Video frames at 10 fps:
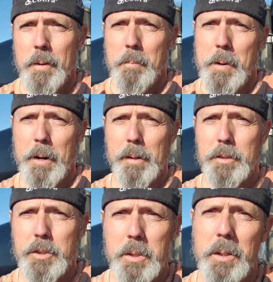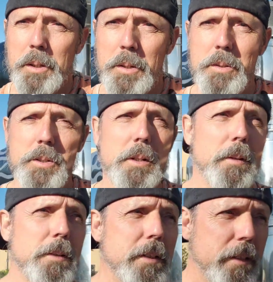American Steel is, so
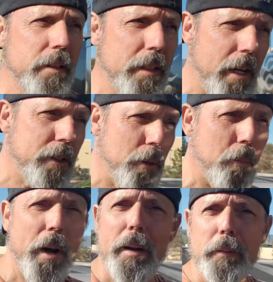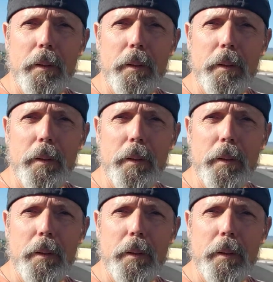it's not so private